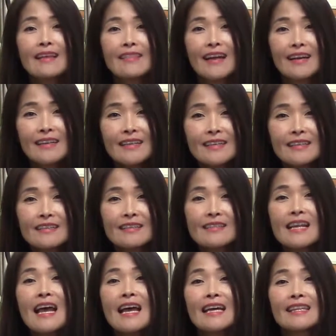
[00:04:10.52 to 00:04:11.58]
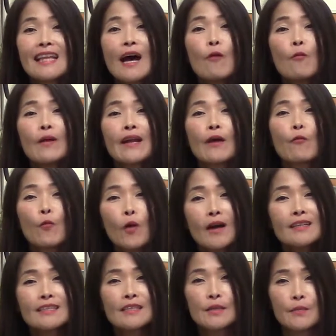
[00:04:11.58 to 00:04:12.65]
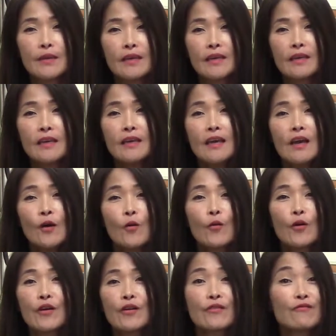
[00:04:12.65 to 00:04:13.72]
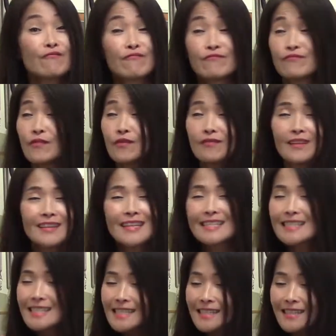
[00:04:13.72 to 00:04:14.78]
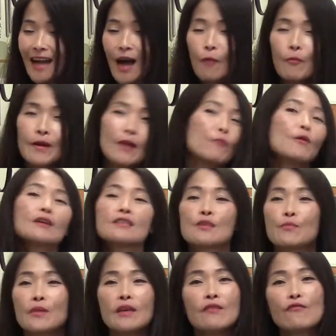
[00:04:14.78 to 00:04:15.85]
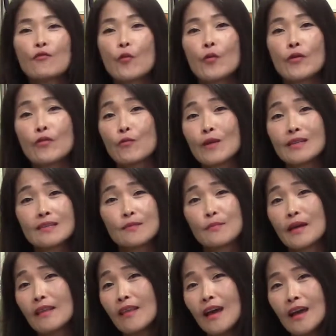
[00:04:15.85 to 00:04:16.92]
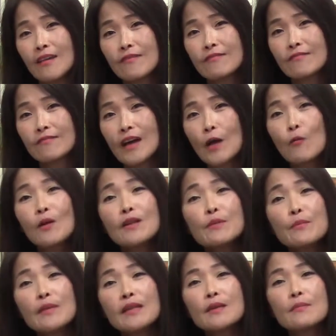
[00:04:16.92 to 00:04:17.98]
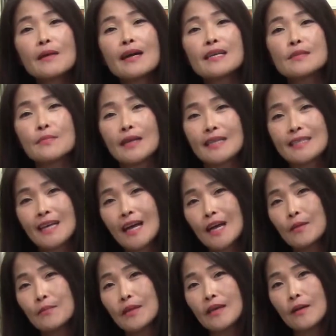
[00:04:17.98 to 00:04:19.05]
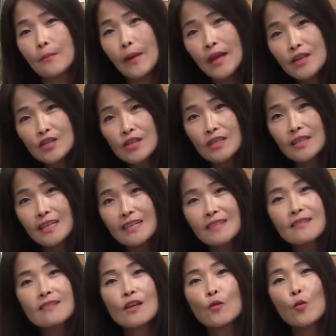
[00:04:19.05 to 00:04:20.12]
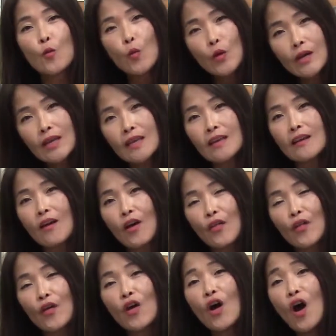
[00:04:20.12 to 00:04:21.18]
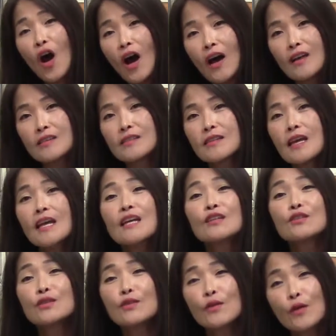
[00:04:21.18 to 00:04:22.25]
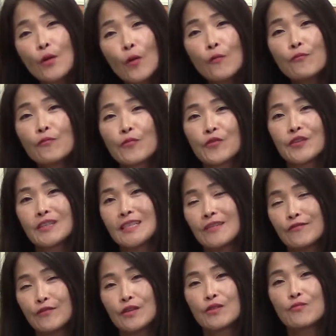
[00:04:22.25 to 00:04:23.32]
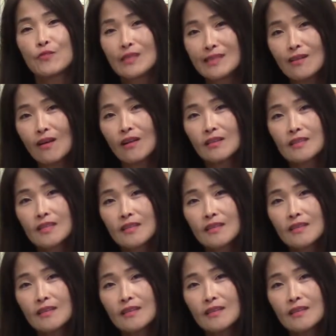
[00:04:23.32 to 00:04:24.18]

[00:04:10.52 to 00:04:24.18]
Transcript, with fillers: That is not what I want to be, or it's not what I want to be for the rest of my life. I want to minimize my time being a patient and start working on the cause to hope for a different result.